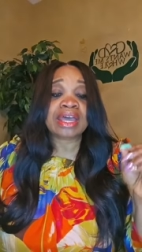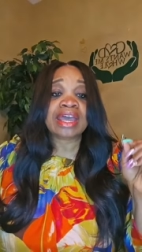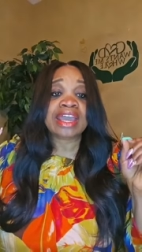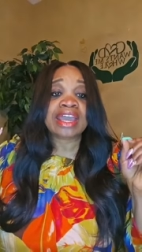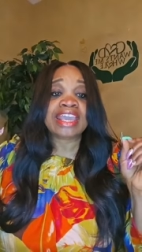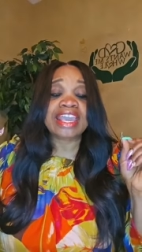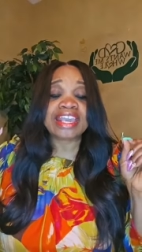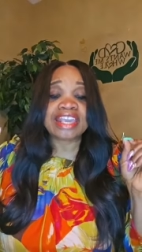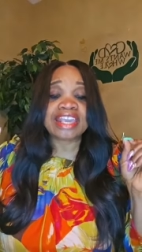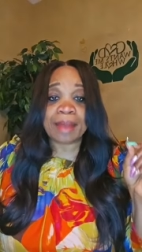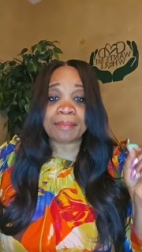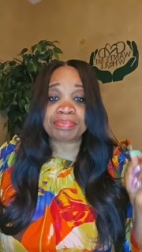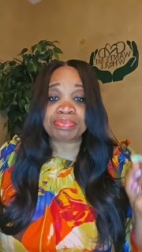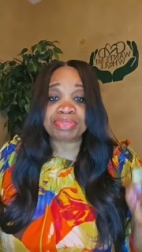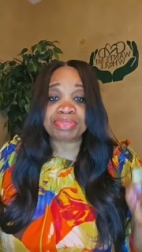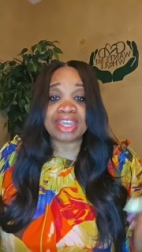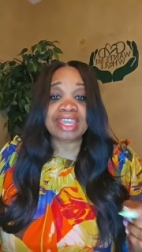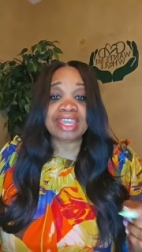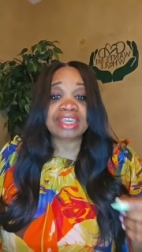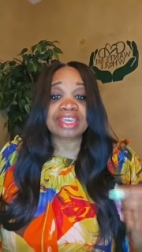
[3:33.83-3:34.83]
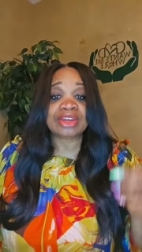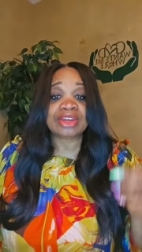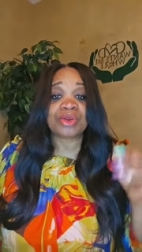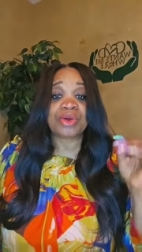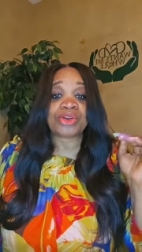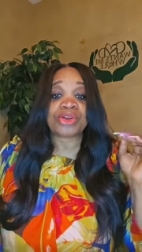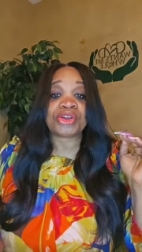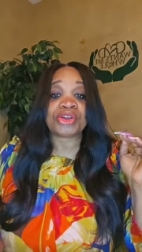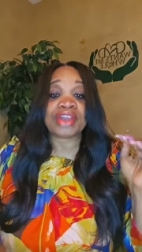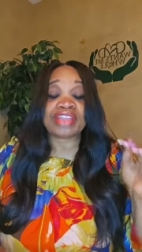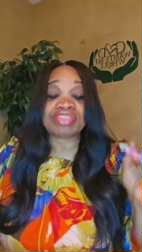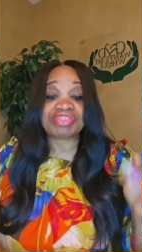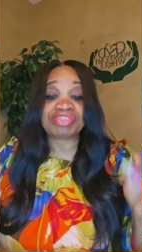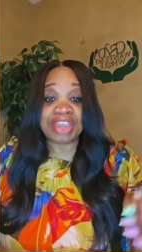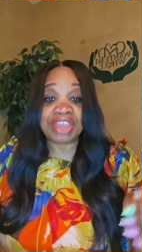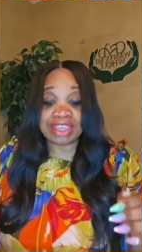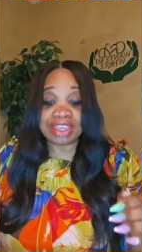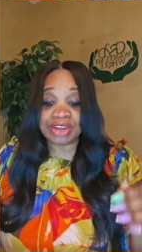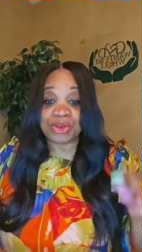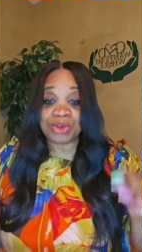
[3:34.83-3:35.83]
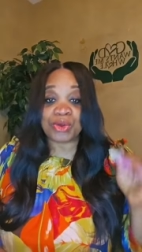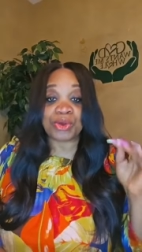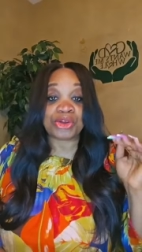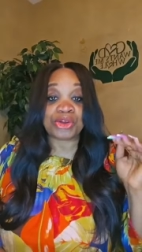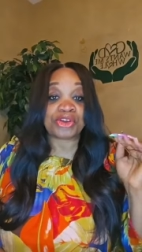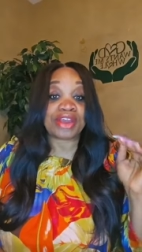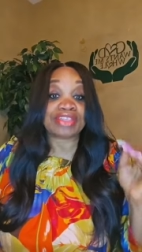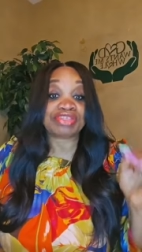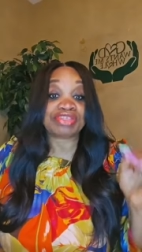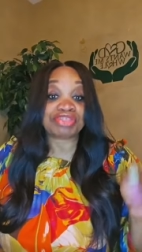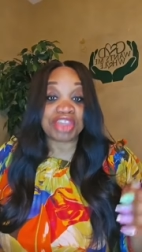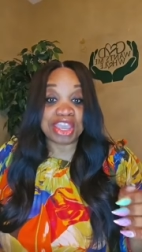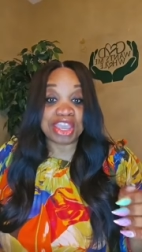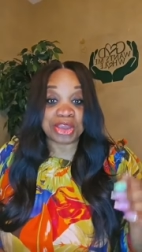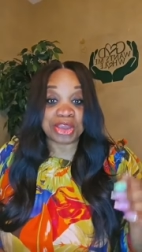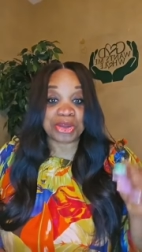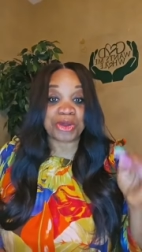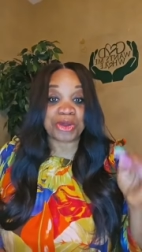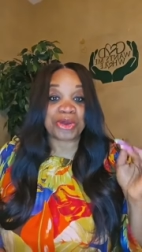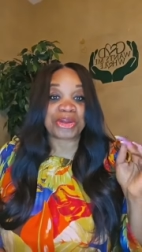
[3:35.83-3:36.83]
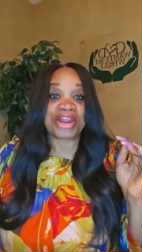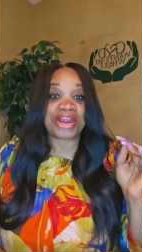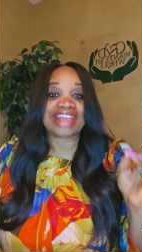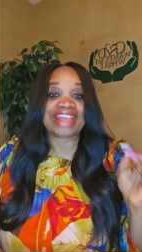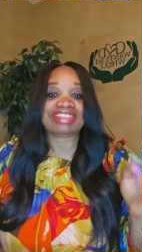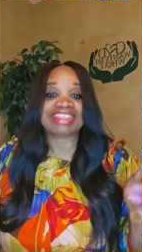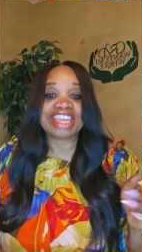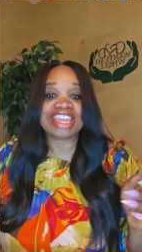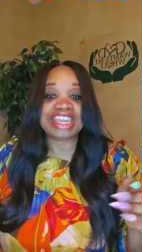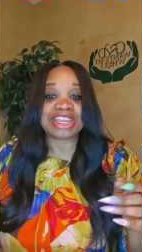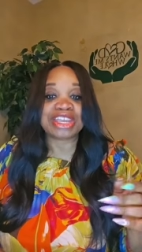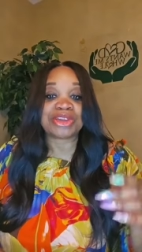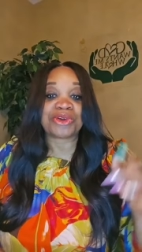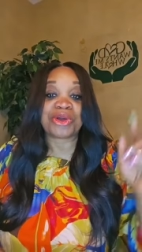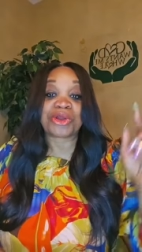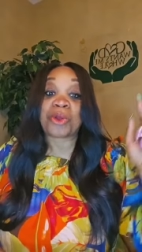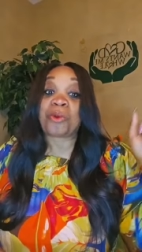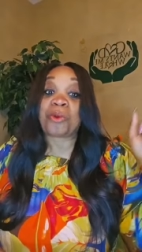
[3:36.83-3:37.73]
He kept thinking on her and thinking on her and thinking on her and thinking on her,